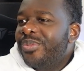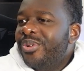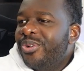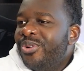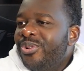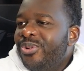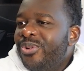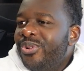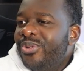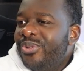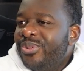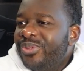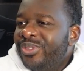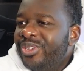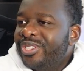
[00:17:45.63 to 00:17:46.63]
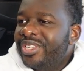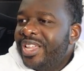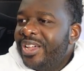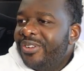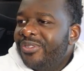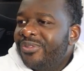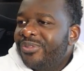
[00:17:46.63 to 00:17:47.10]
who looked
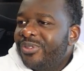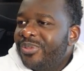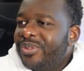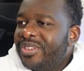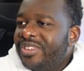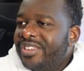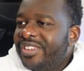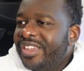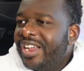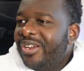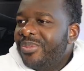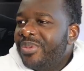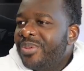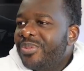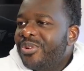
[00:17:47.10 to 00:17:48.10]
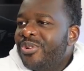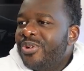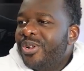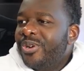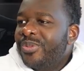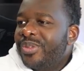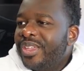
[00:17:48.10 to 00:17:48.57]
out for me. I remember who
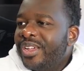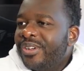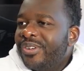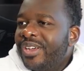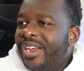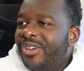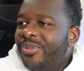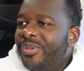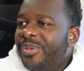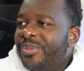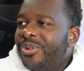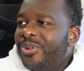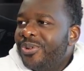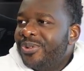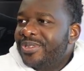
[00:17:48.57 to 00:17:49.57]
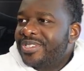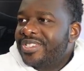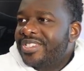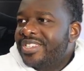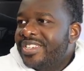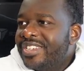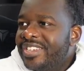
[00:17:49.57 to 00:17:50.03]
helped me out. I remember who was,
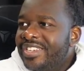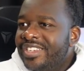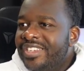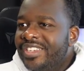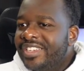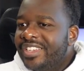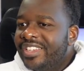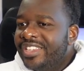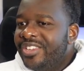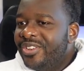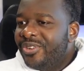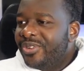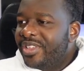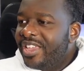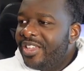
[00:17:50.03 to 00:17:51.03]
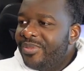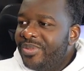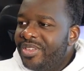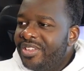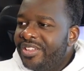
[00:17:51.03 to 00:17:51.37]
you know, gave me